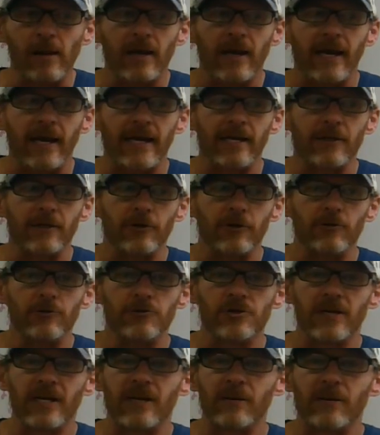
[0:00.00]
And
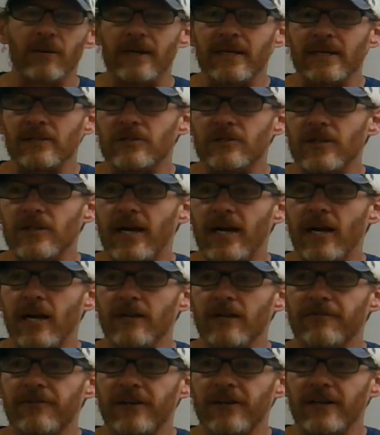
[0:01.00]
usually we can tell
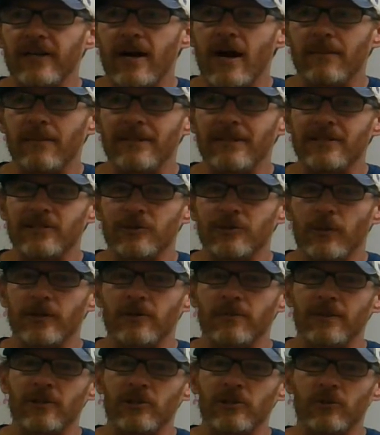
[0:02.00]
if an economy is going to
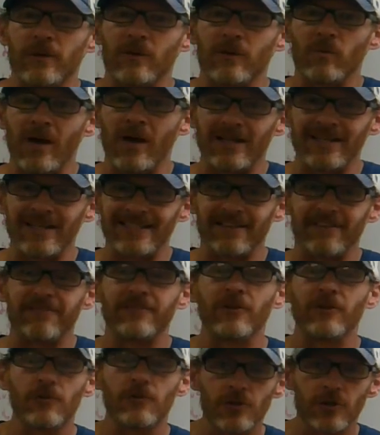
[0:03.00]
be doing well in the
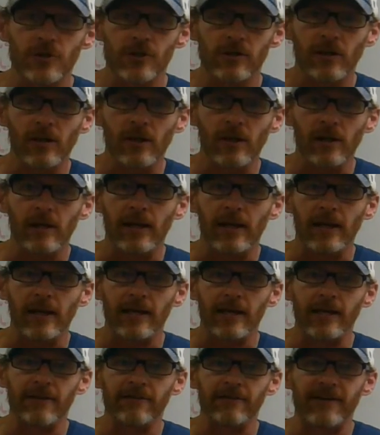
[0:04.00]
future
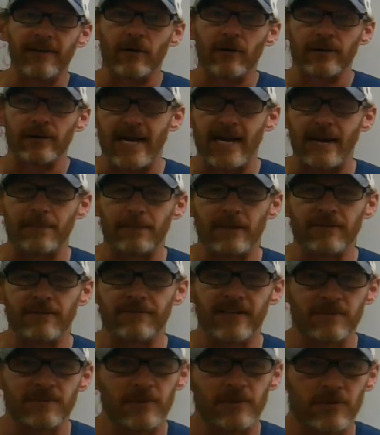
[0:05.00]
if our capital
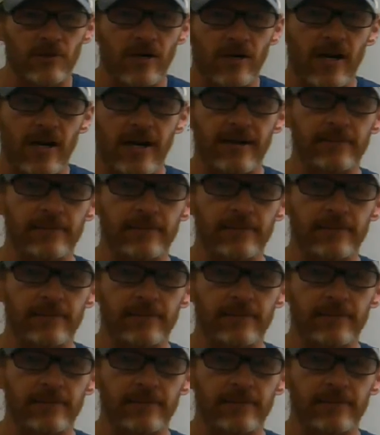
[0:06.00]
investments are high.